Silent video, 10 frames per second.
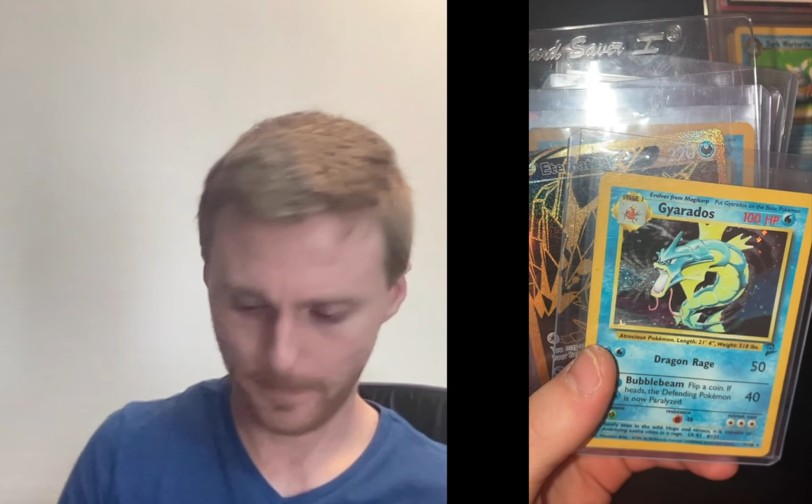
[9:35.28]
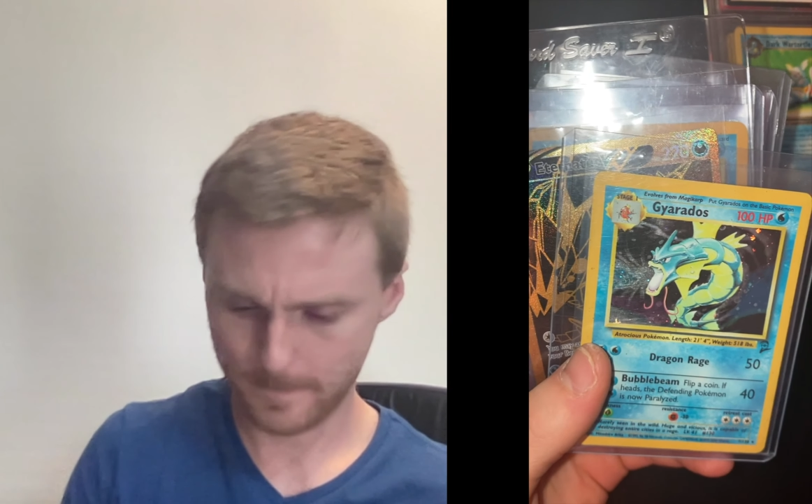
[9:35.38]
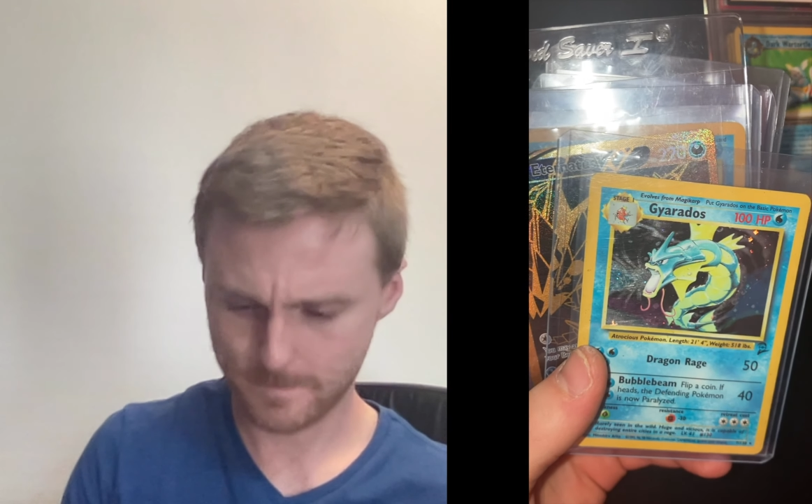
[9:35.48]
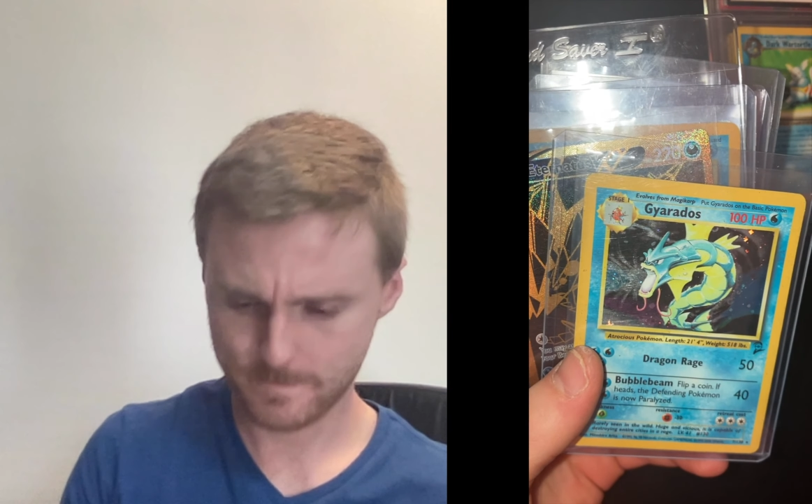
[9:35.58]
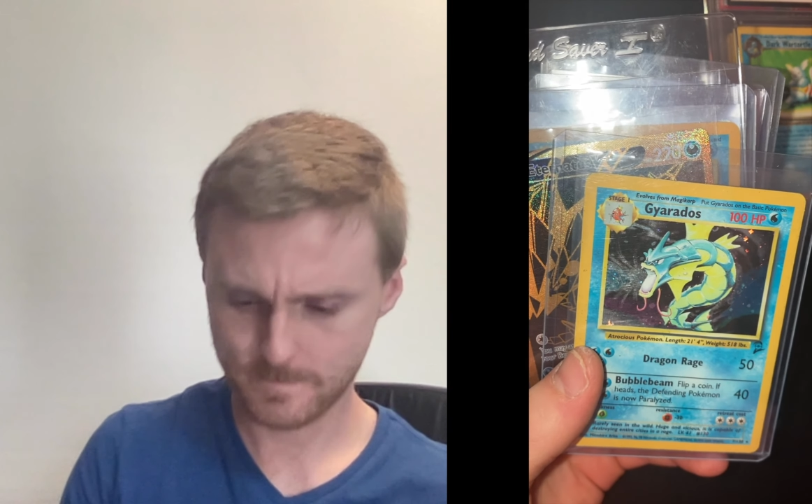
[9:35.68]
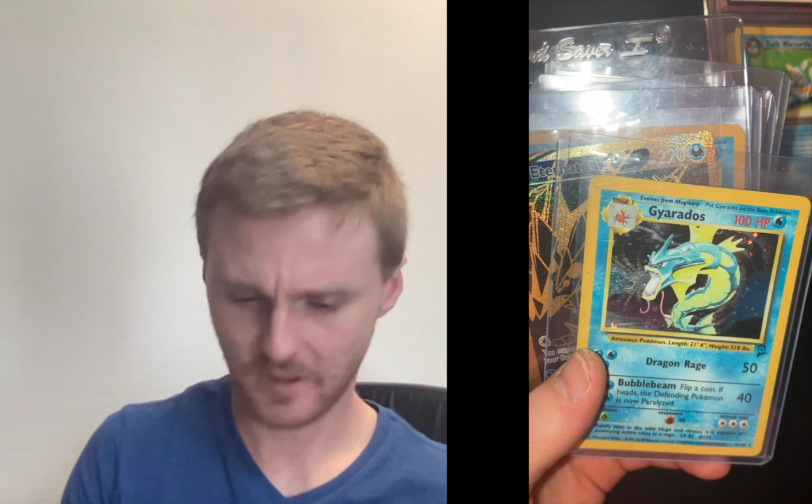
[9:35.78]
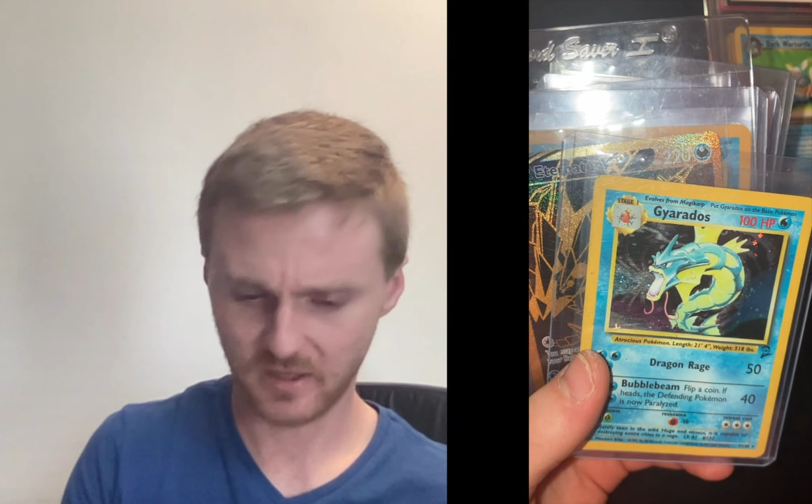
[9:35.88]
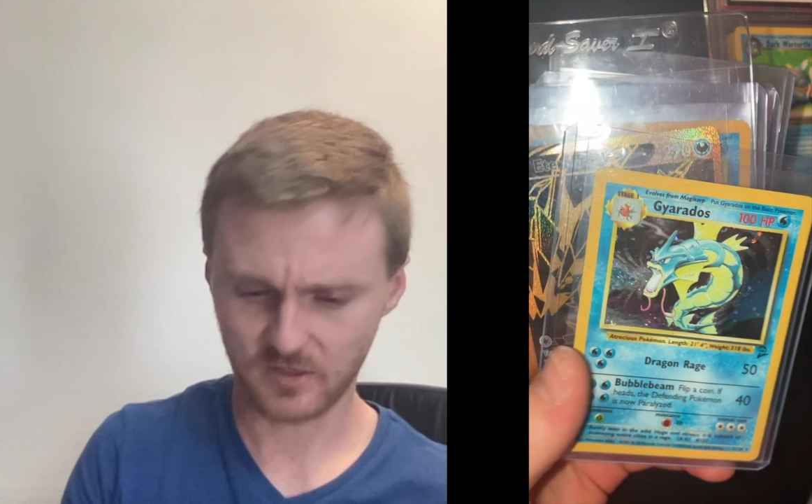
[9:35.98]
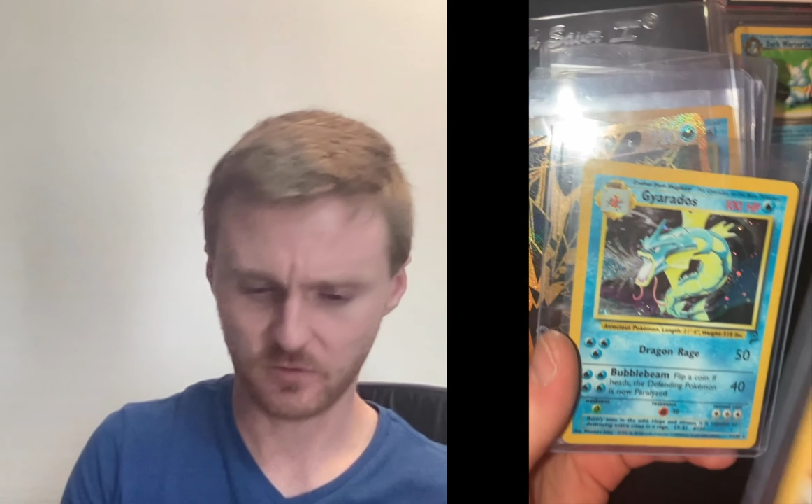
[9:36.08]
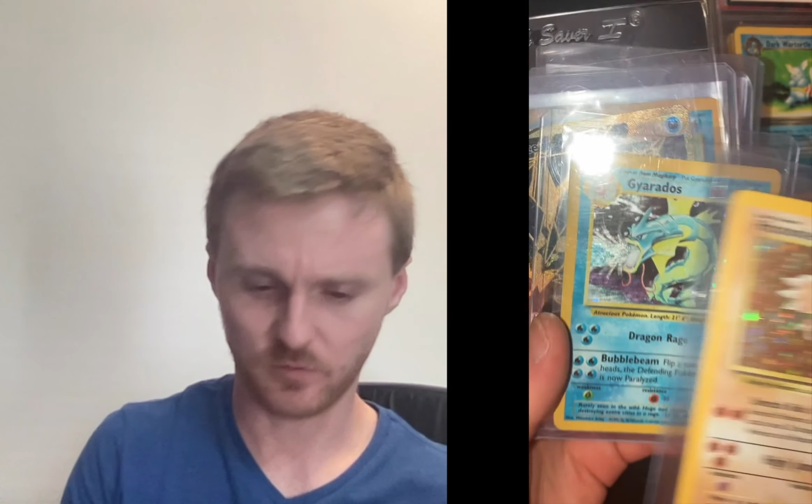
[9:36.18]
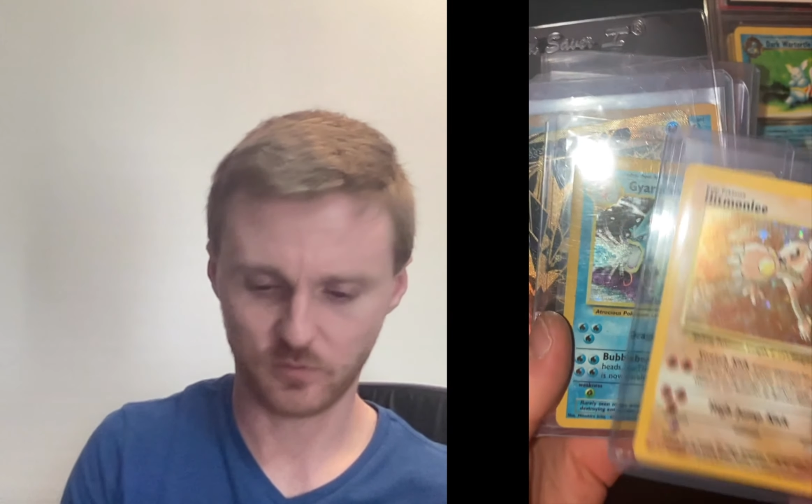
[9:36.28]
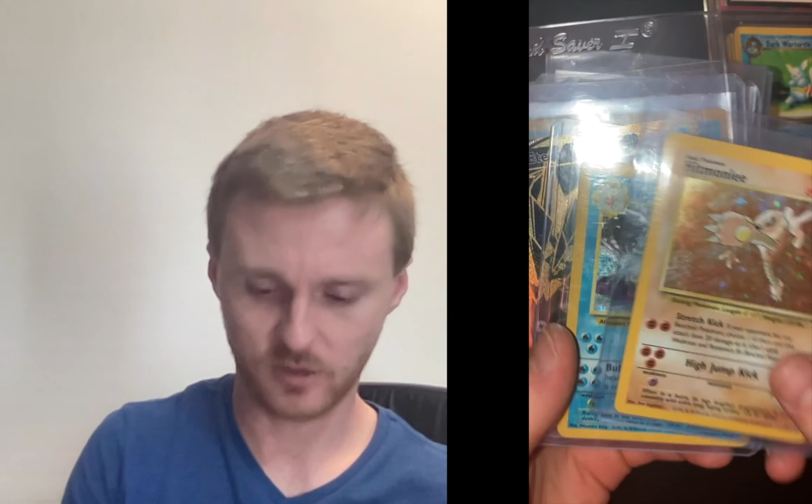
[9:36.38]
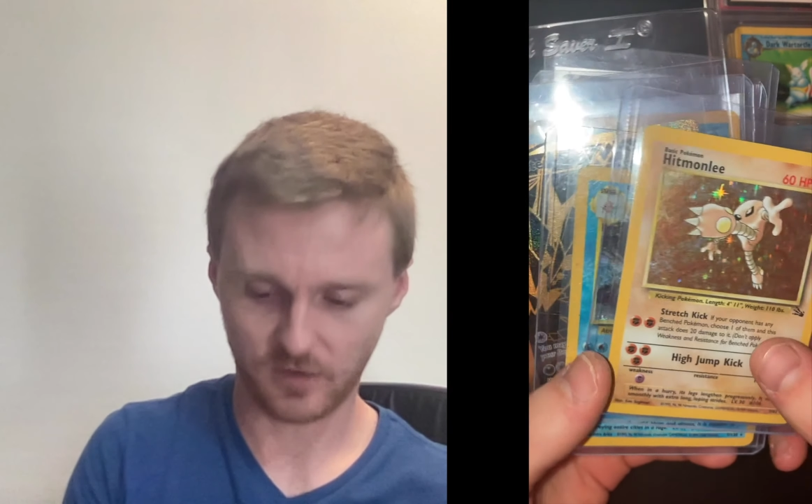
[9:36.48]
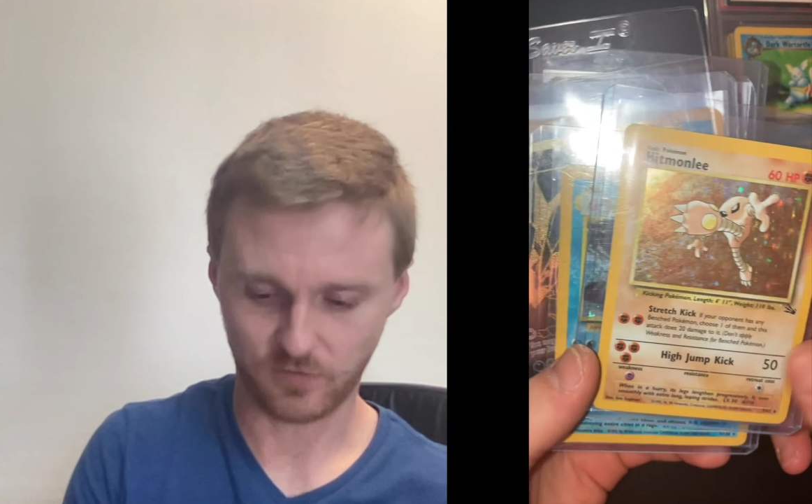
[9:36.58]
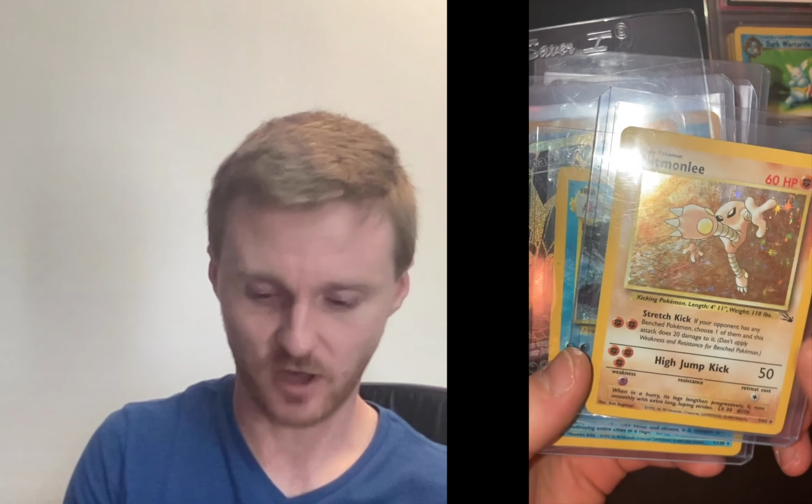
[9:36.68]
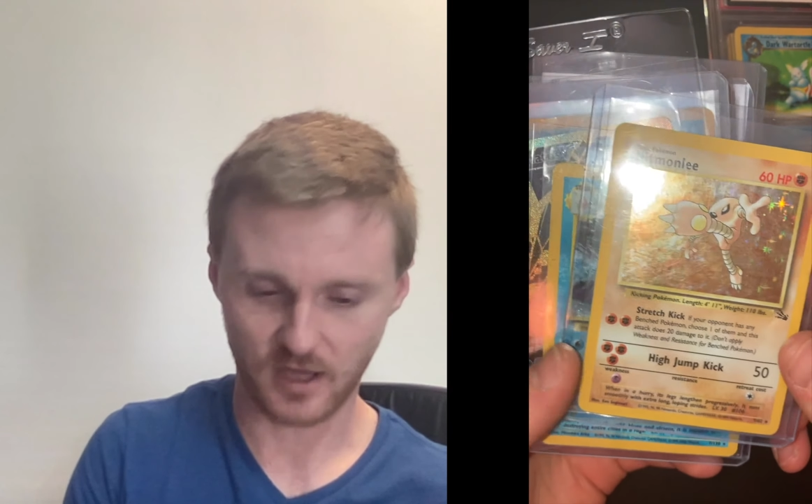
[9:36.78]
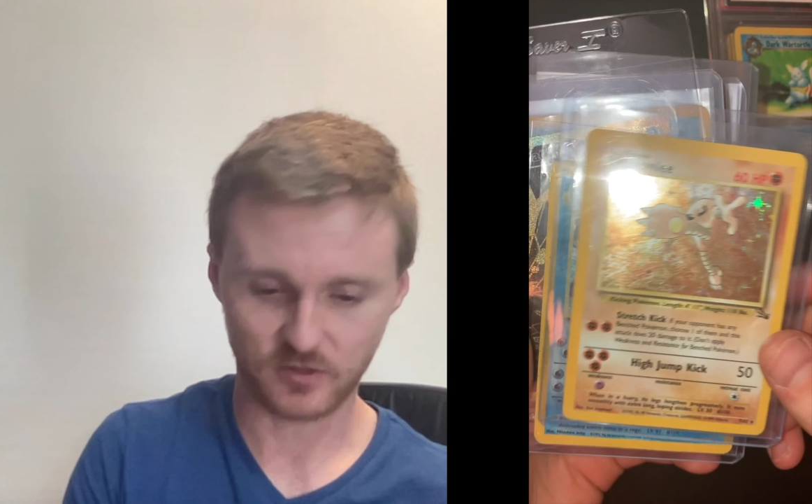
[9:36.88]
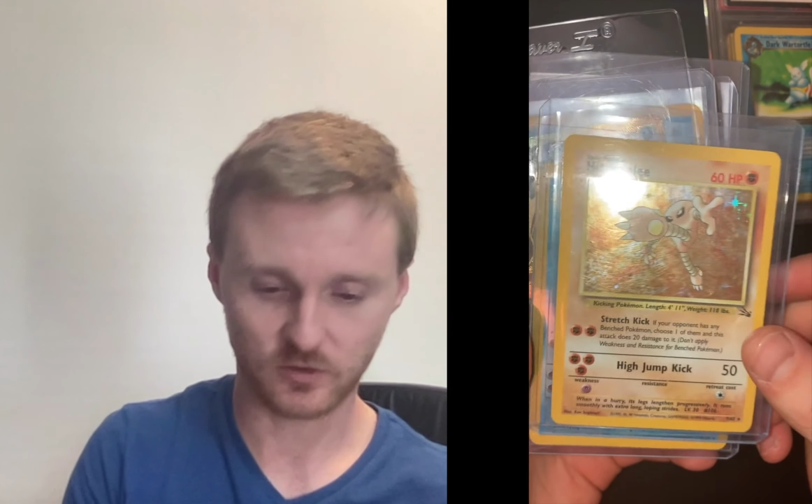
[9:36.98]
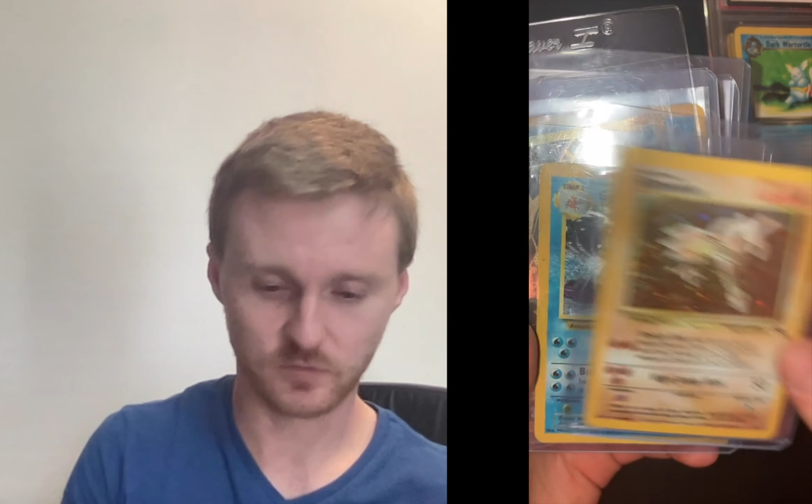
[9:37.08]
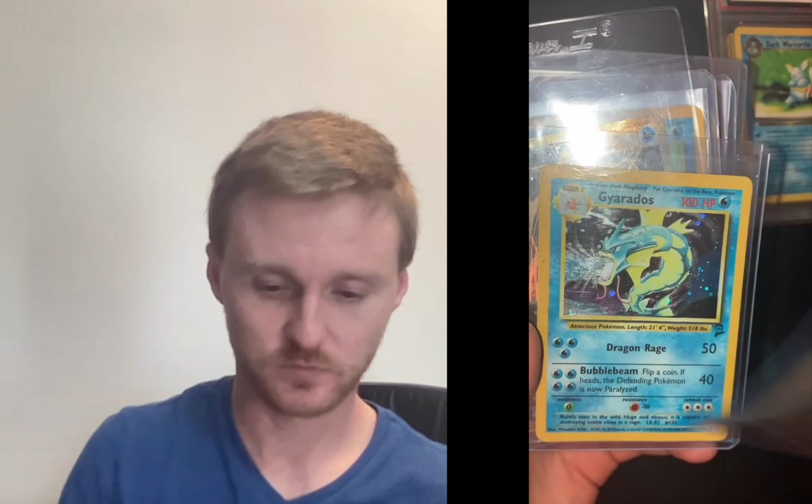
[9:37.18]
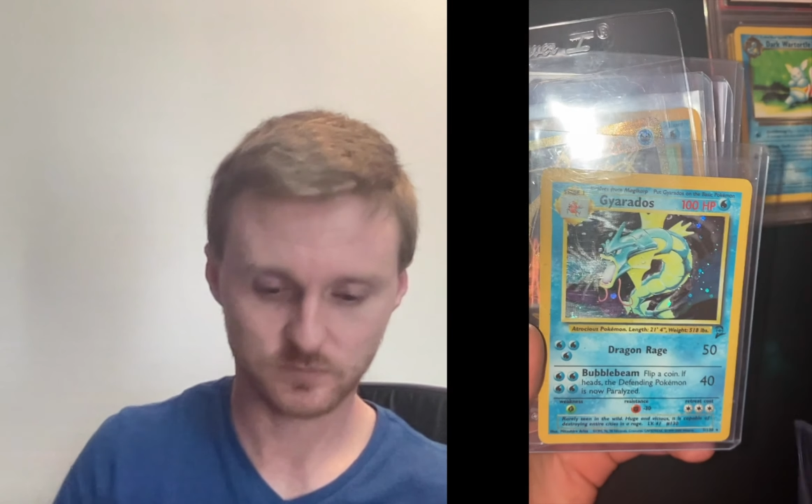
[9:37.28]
I think that's from, yeah, Fossil.